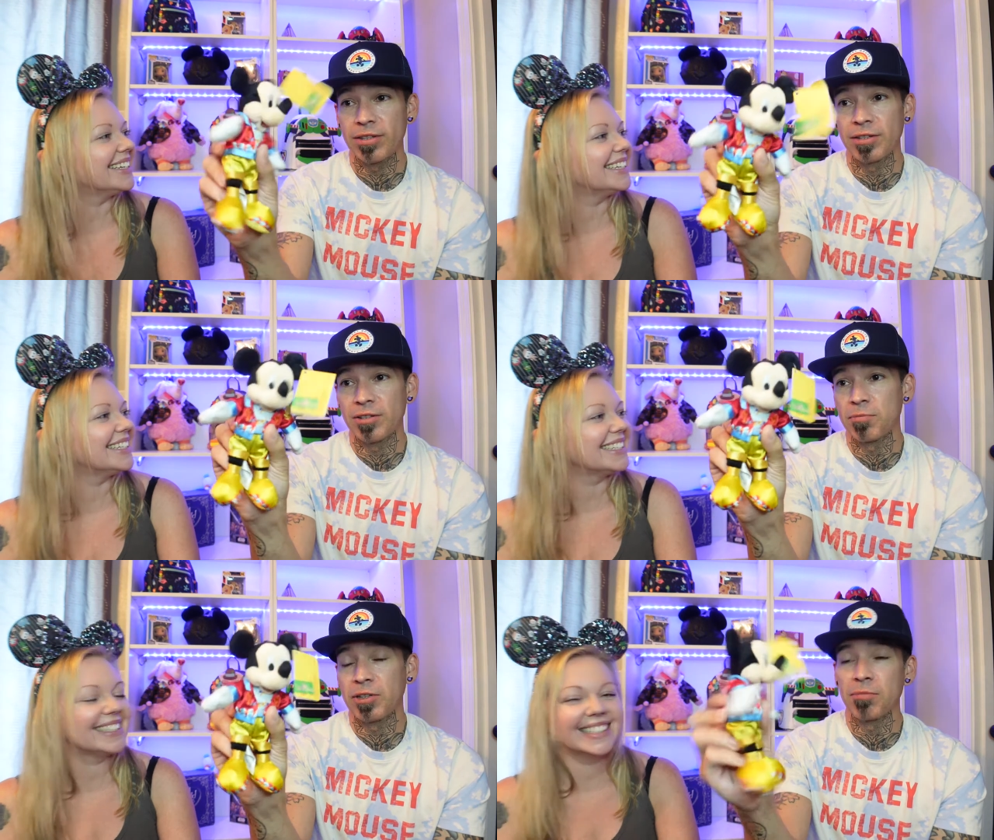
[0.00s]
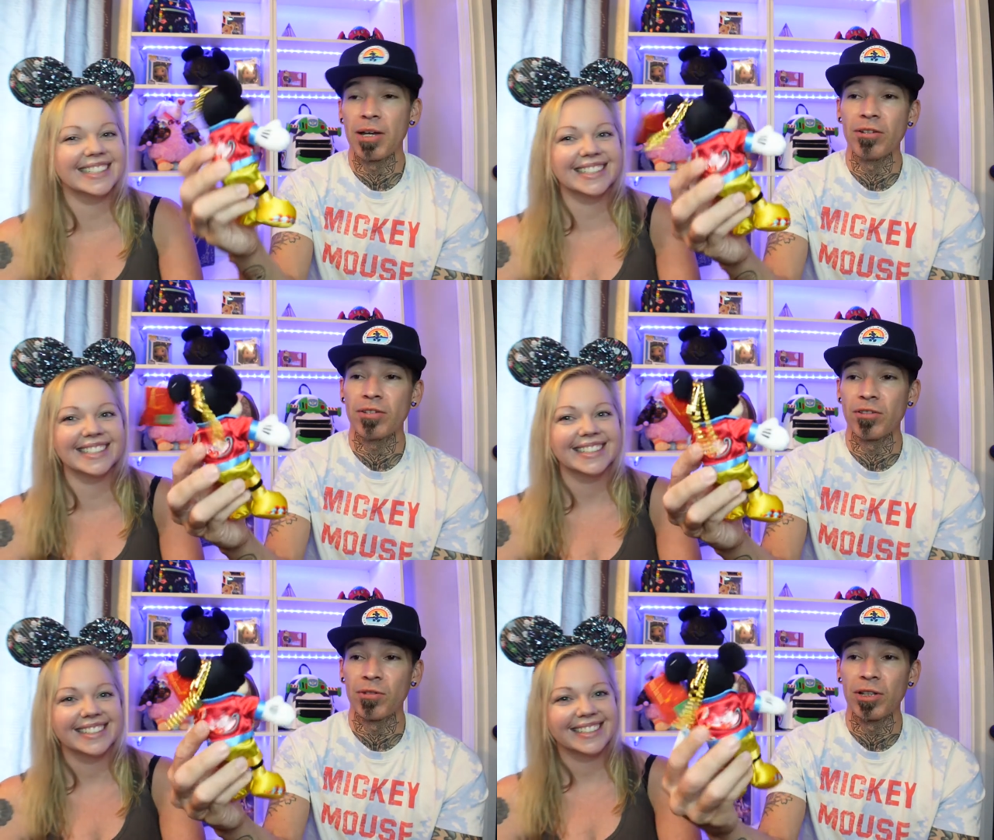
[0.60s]
Speaker 1: thing, this Mickey
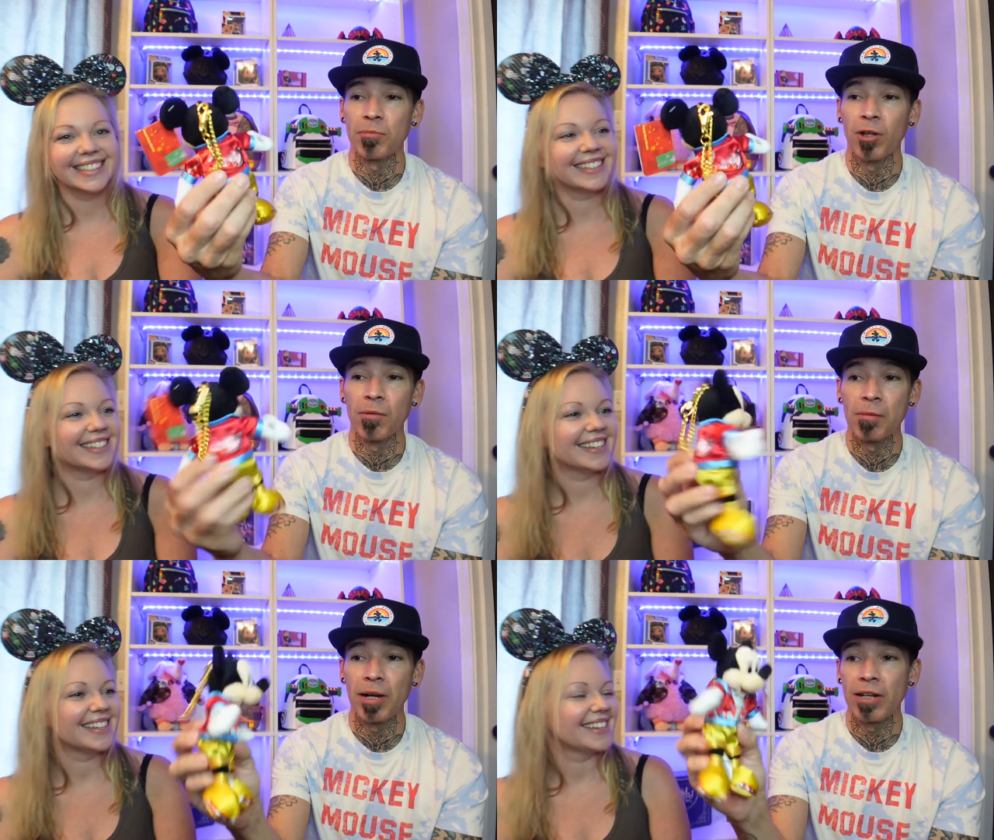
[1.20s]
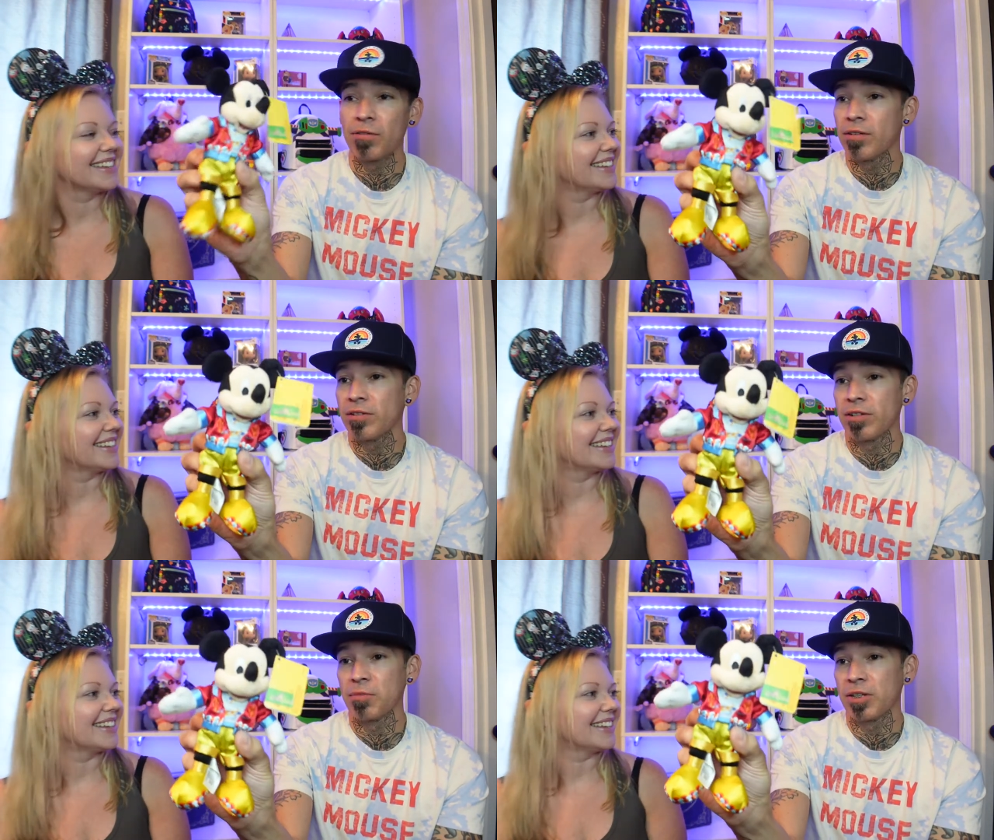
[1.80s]
Mouse is really blowing my mind. I've
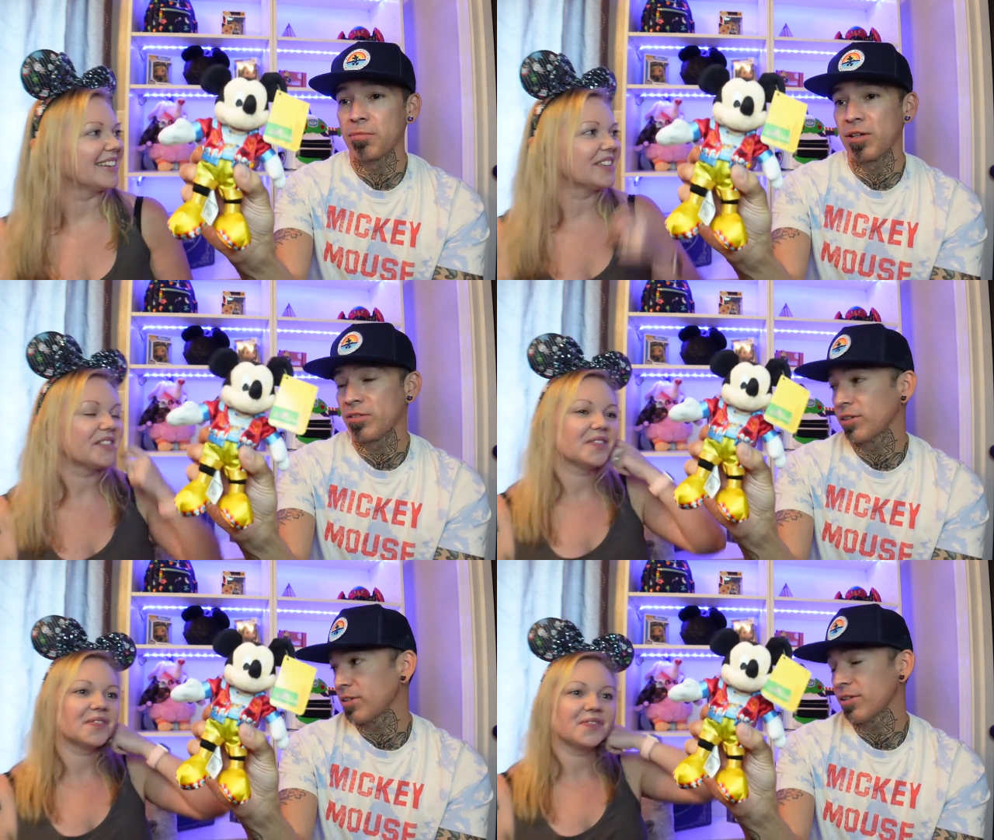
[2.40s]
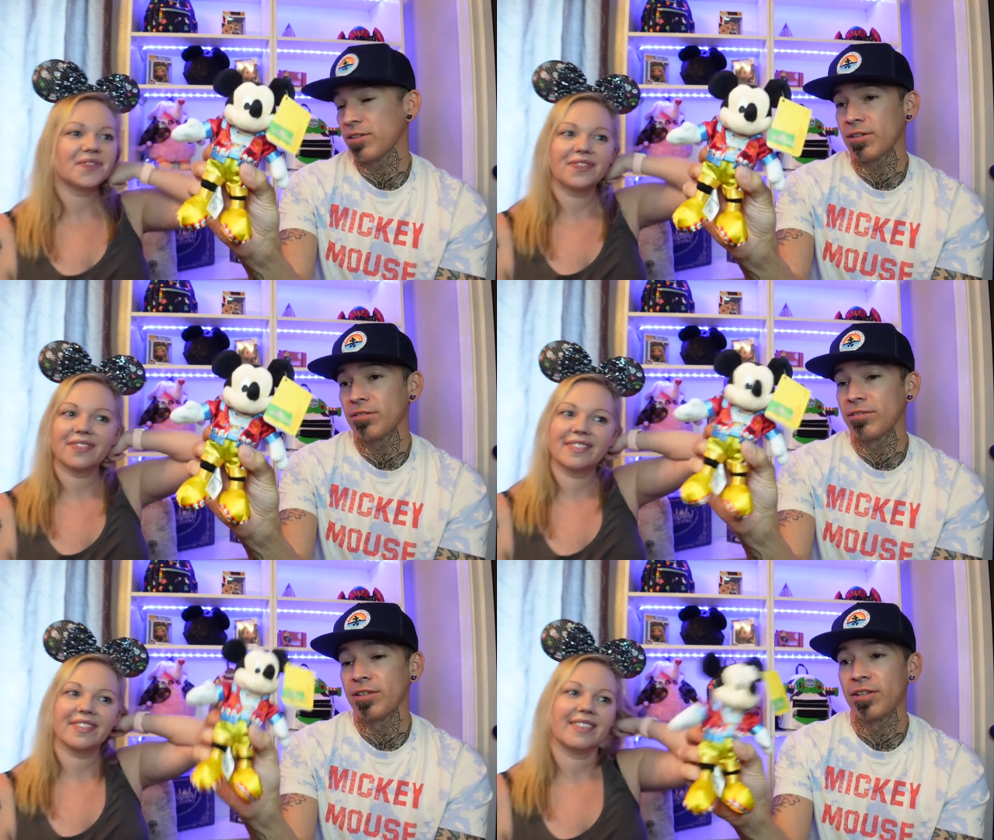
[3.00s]
never seen Mickey Mouse like this, so
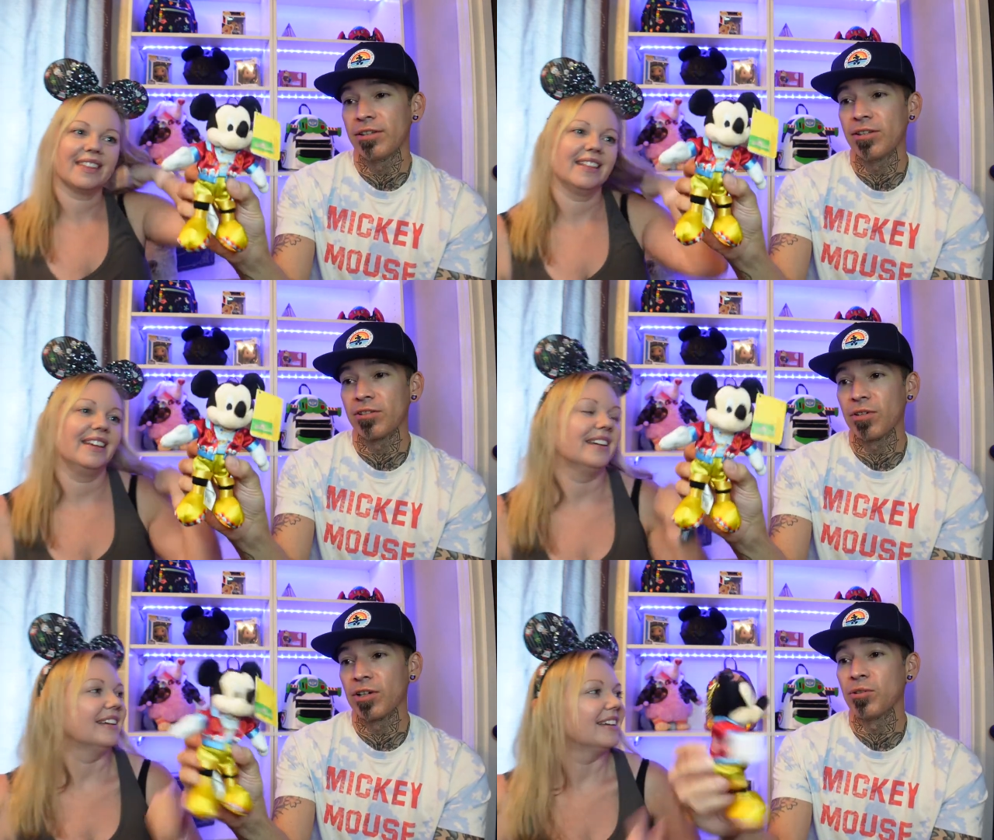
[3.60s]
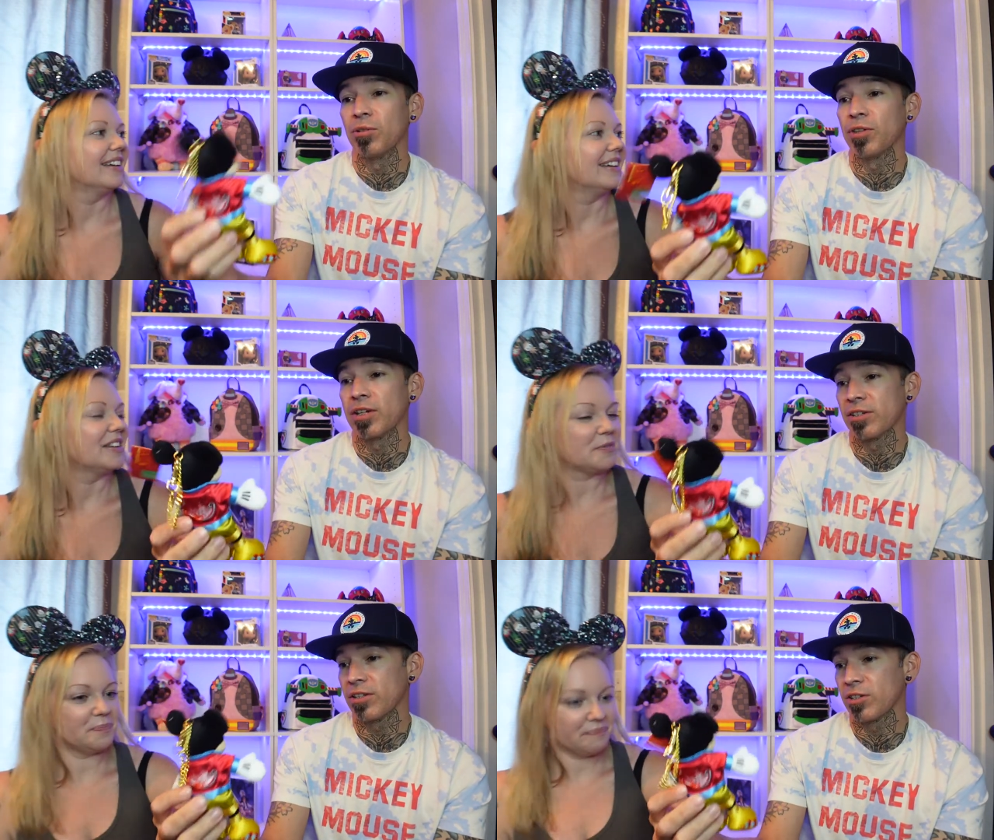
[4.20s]
these are very cool
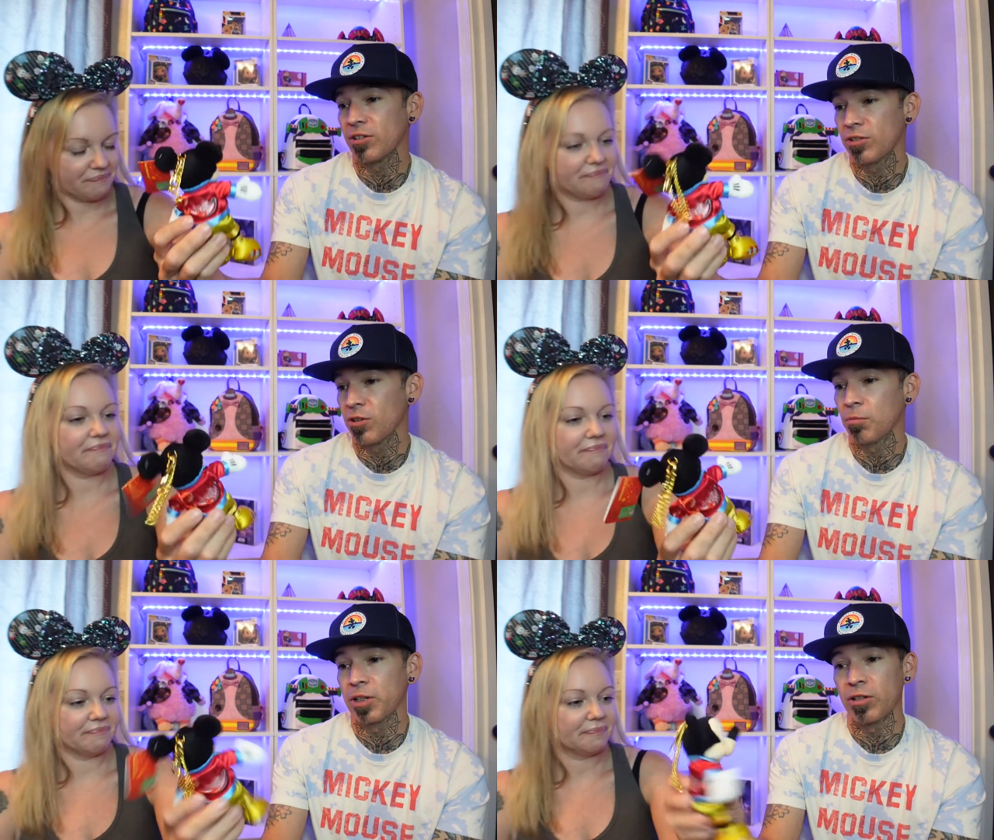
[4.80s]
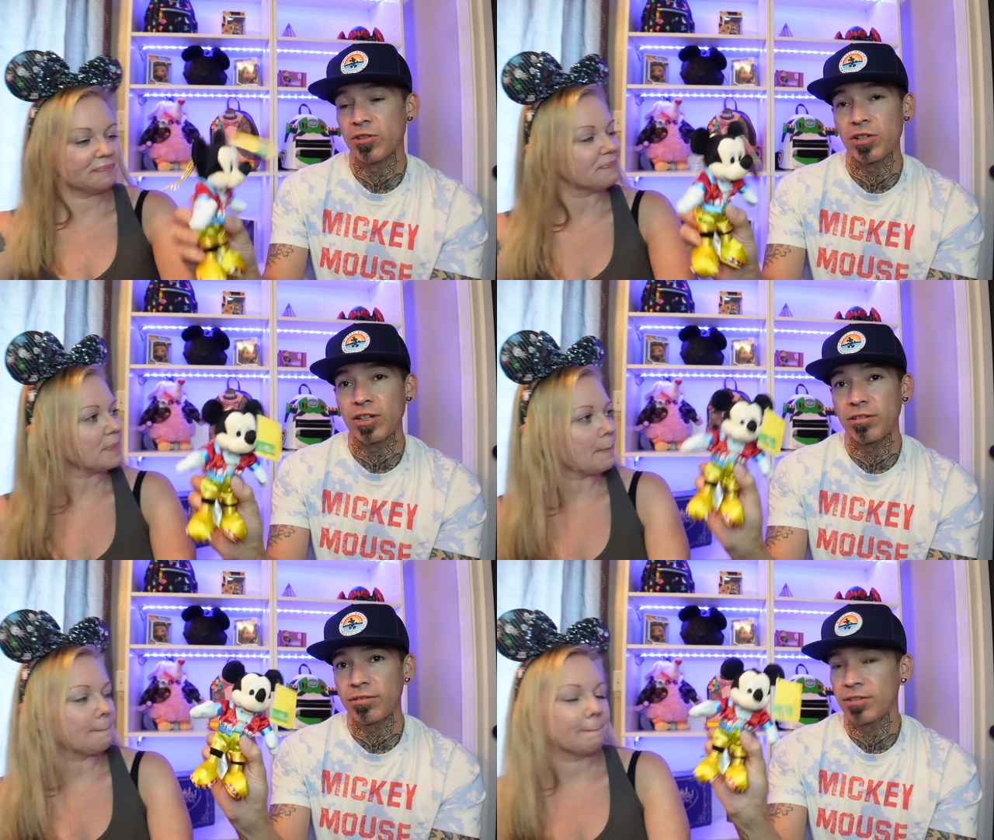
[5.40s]
things that you normally don't
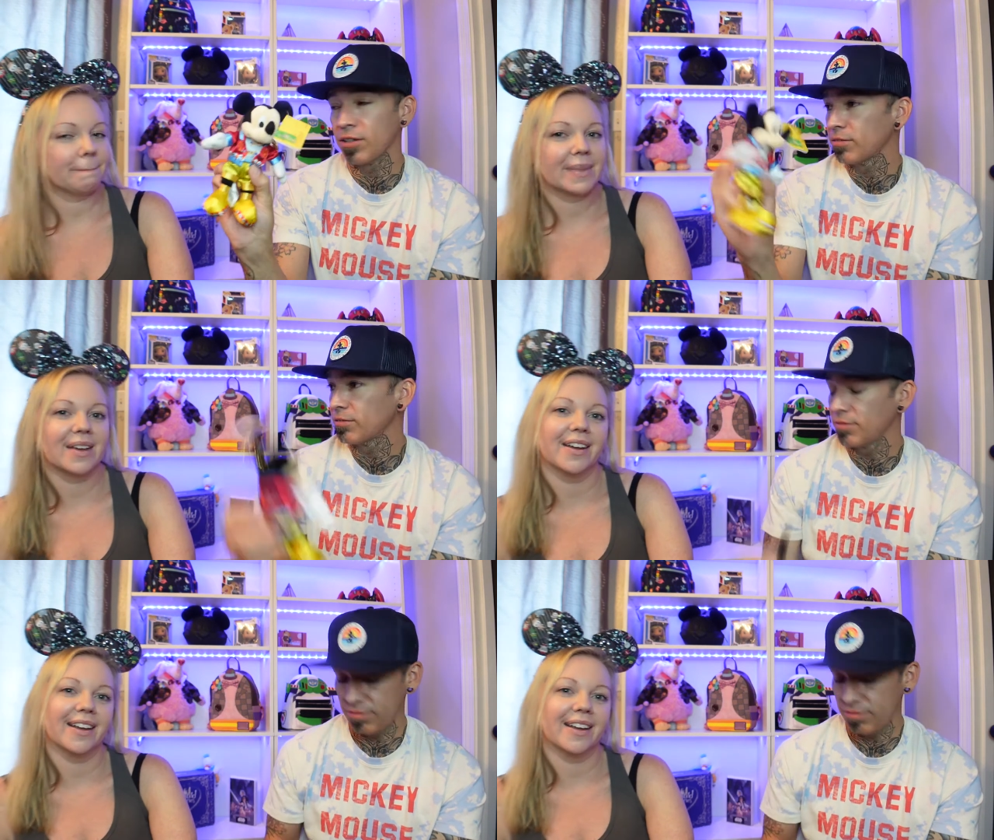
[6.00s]
see. So yeah,